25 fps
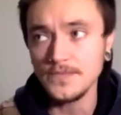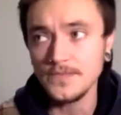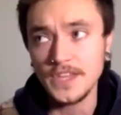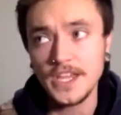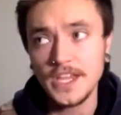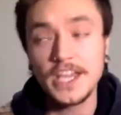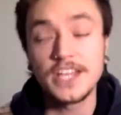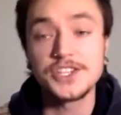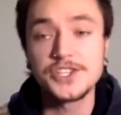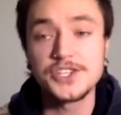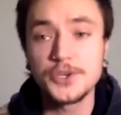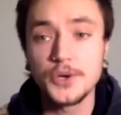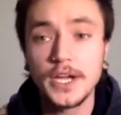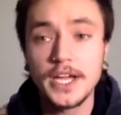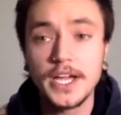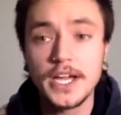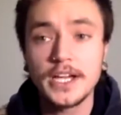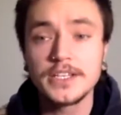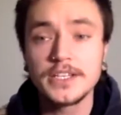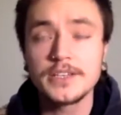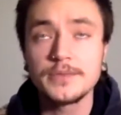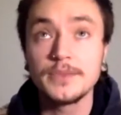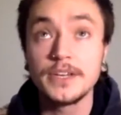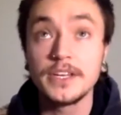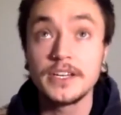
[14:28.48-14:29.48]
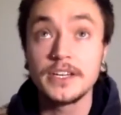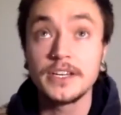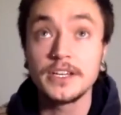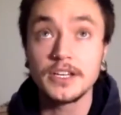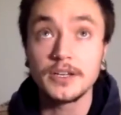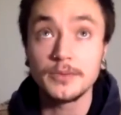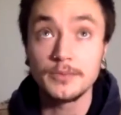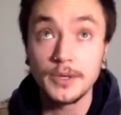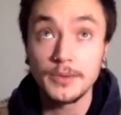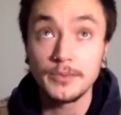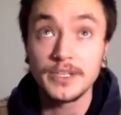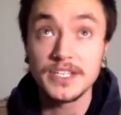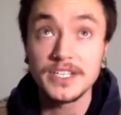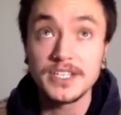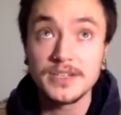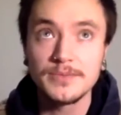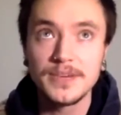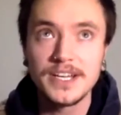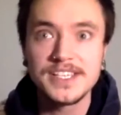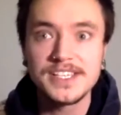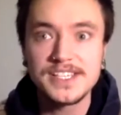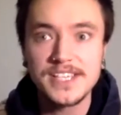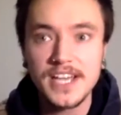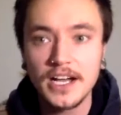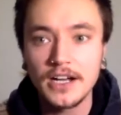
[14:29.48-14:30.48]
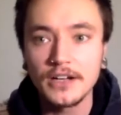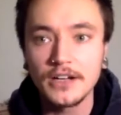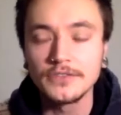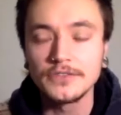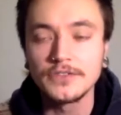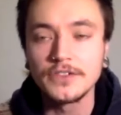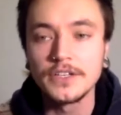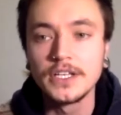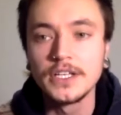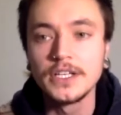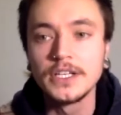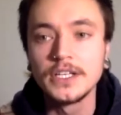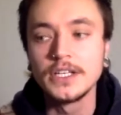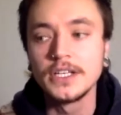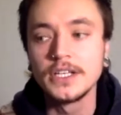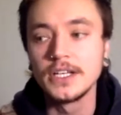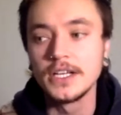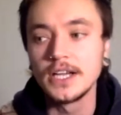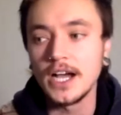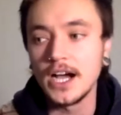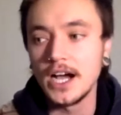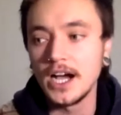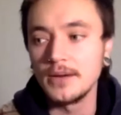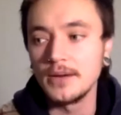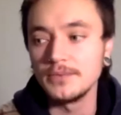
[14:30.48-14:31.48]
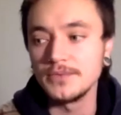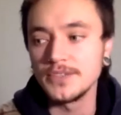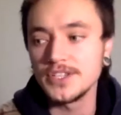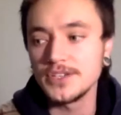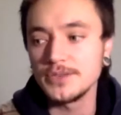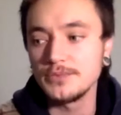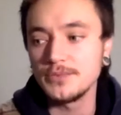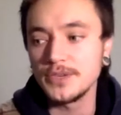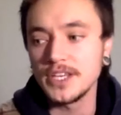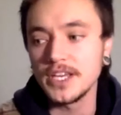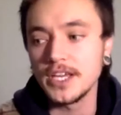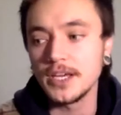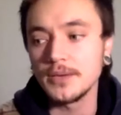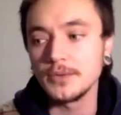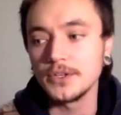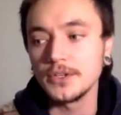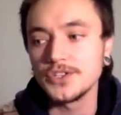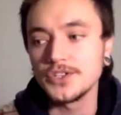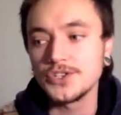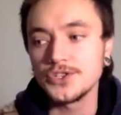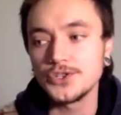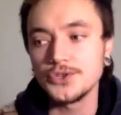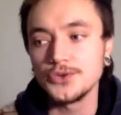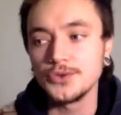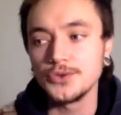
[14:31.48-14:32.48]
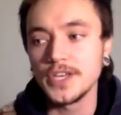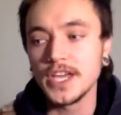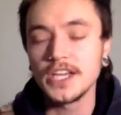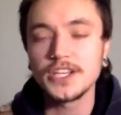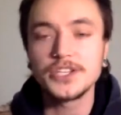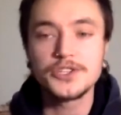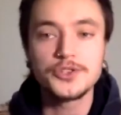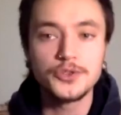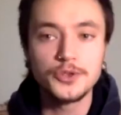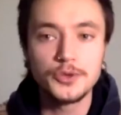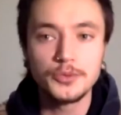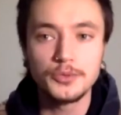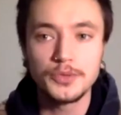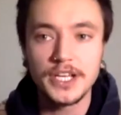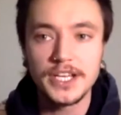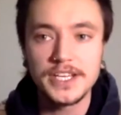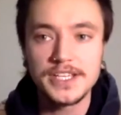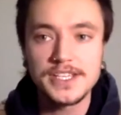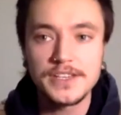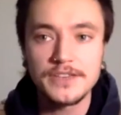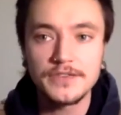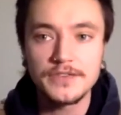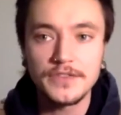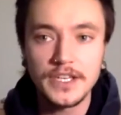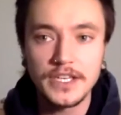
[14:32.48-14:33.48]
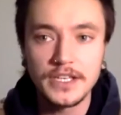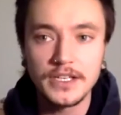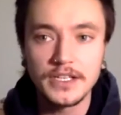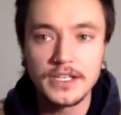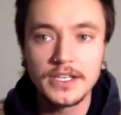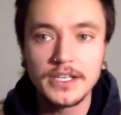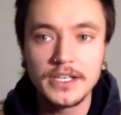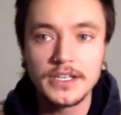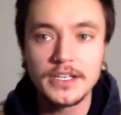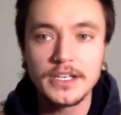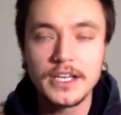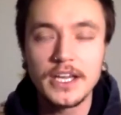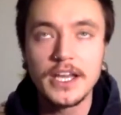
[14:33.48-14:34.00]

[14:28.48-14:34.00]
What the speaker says: And so I had to make a commitment to myself to be able to get to a place of healing.